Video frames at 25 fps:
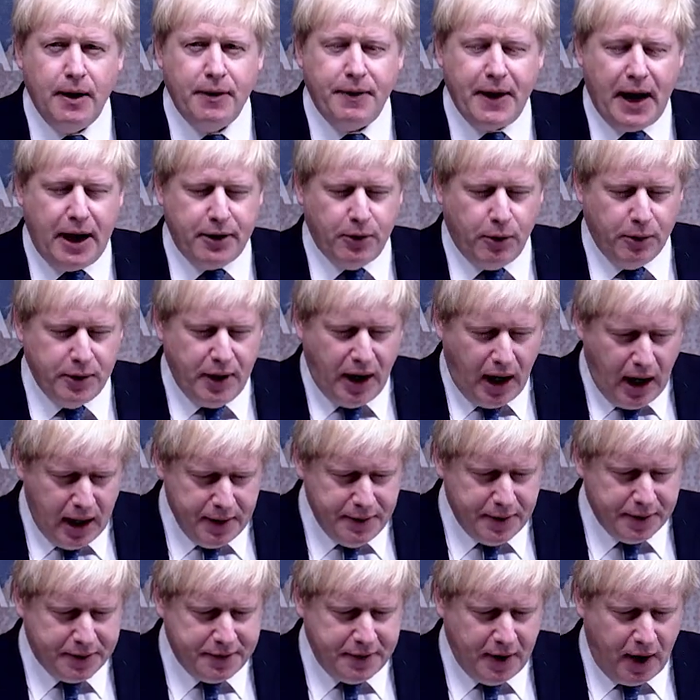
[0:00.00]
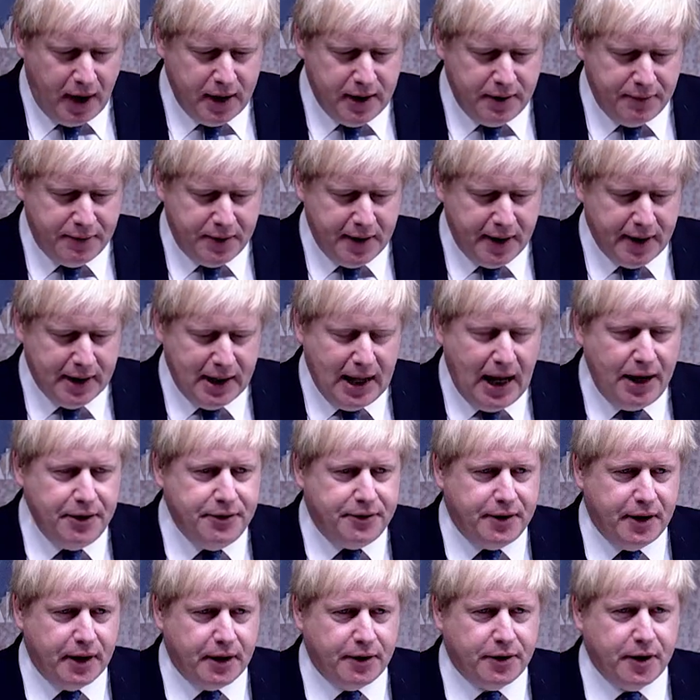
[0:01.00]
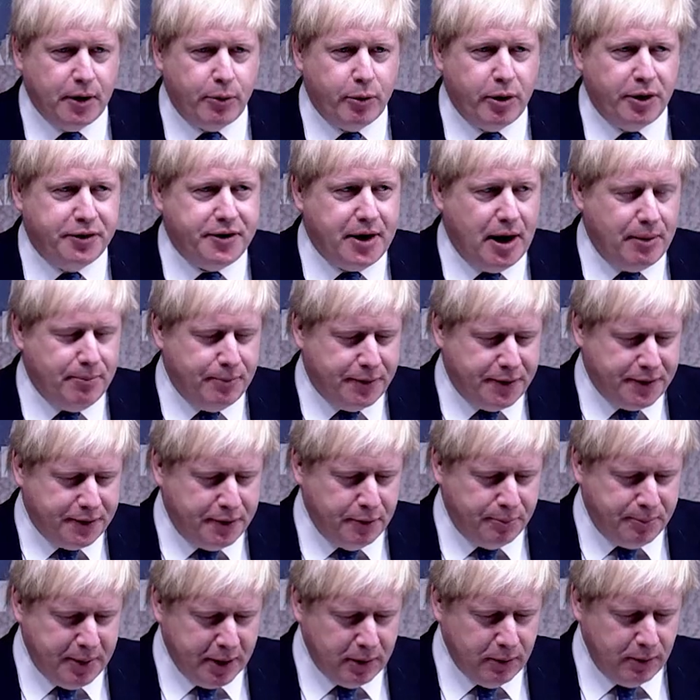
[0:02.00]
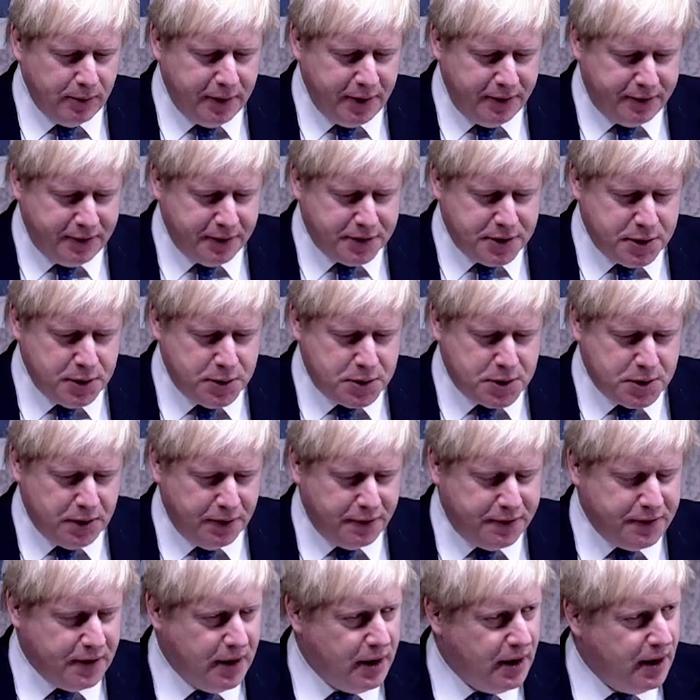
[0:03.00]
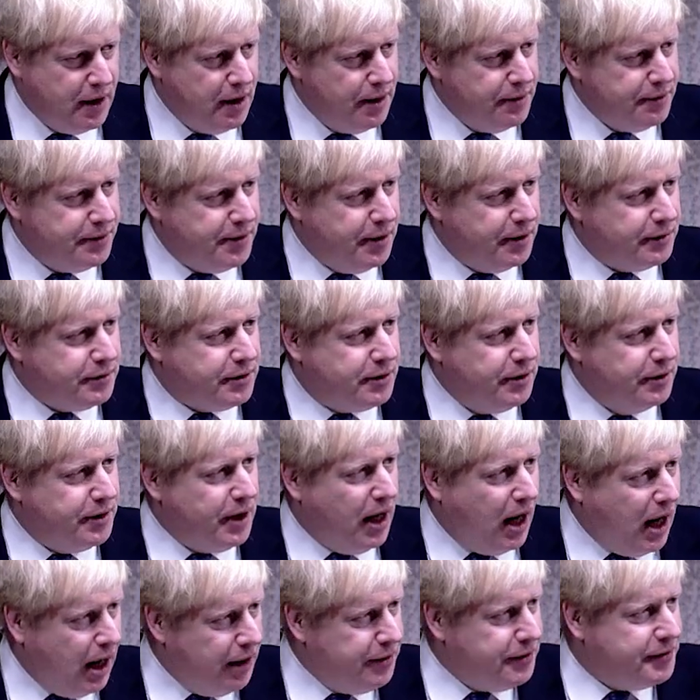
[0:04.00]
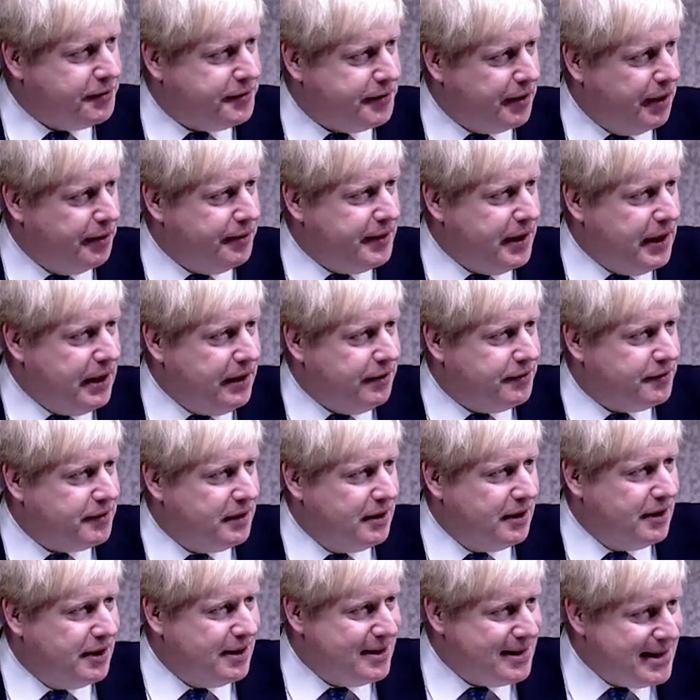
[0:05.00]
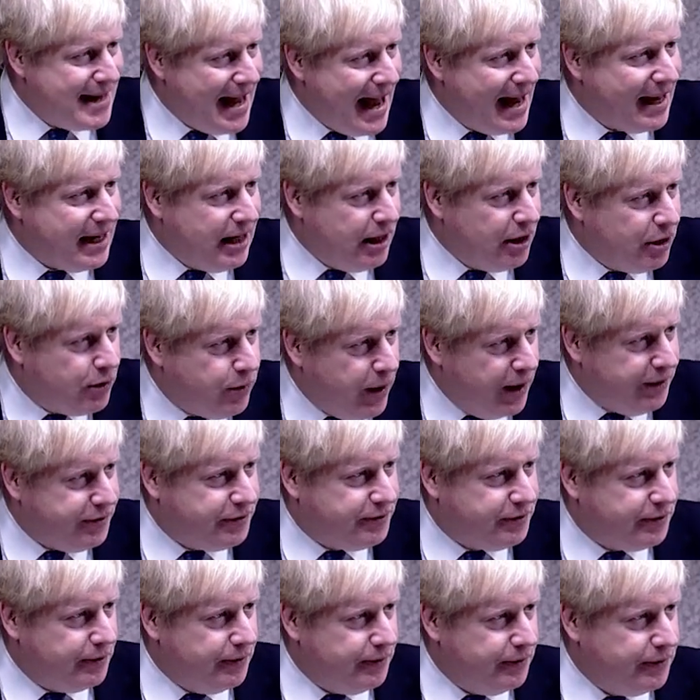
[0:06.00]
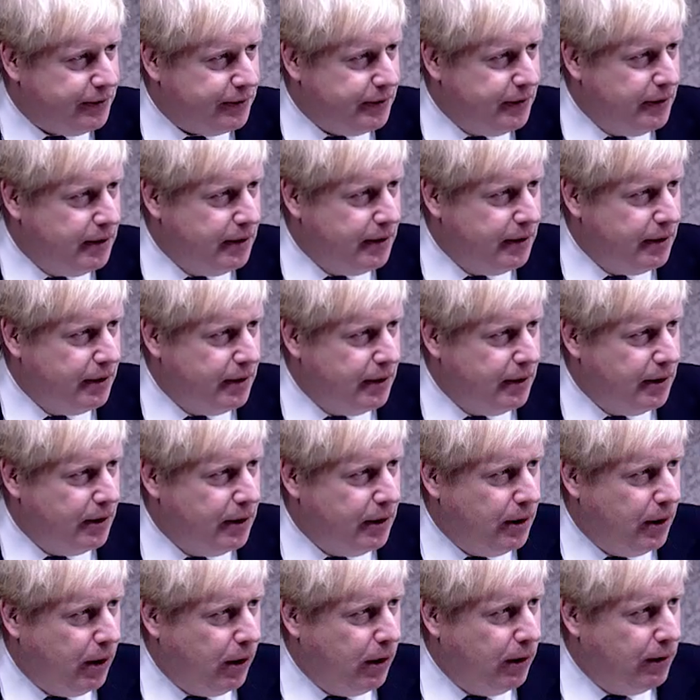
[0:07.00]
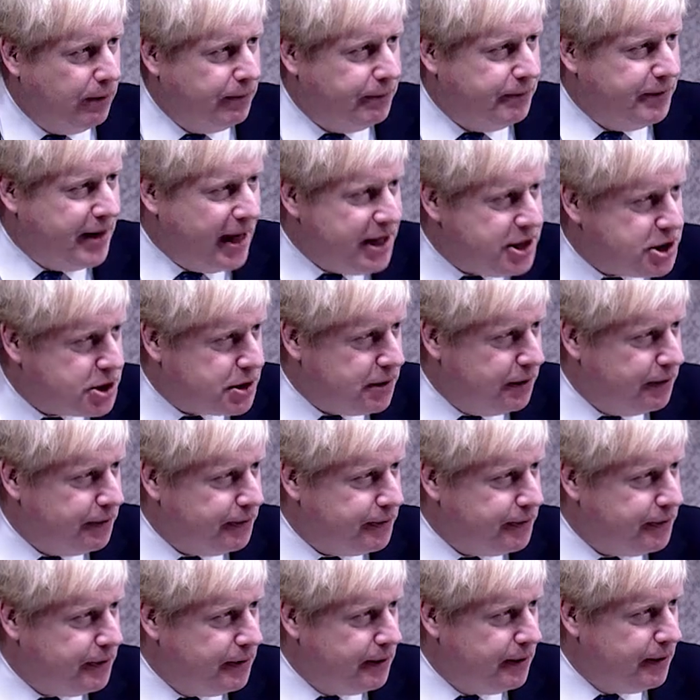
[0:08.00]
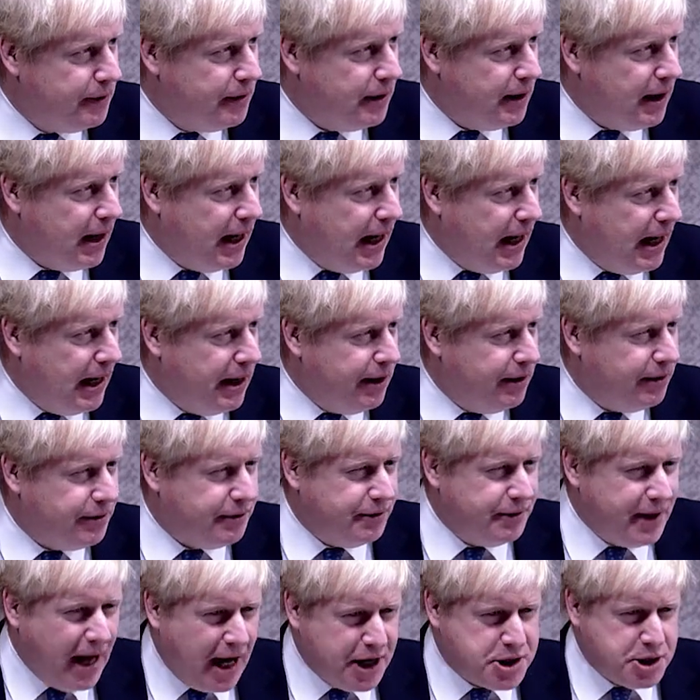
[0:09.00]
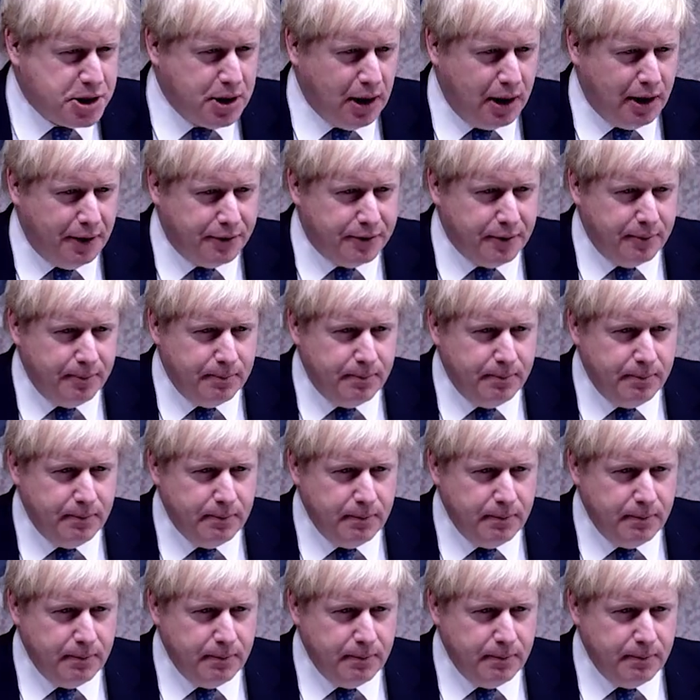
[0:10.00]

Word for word: that on either side of the Atlantic there were attempts to build institutions that could answer these nagging questions of nations and nationalism.